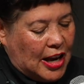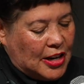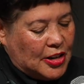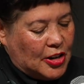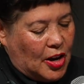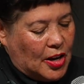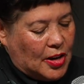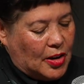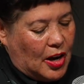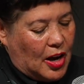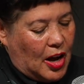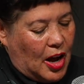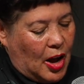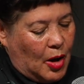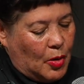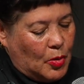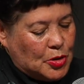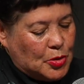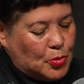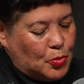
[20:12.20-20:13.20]
And
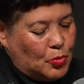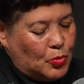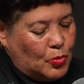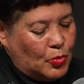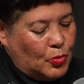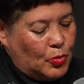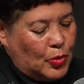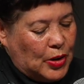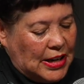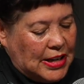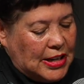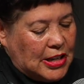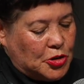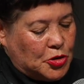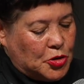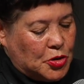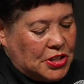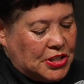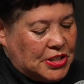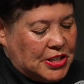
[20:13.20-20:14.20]
I was really
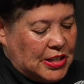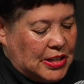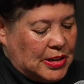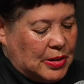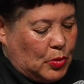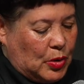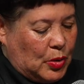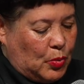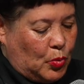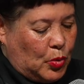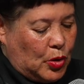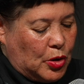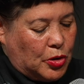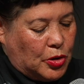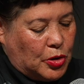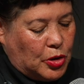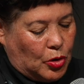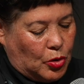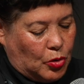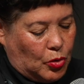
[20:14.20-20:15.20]
interested
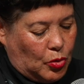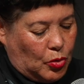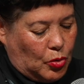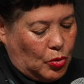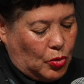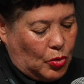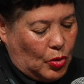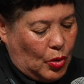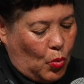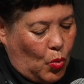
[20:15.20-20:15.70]
with you.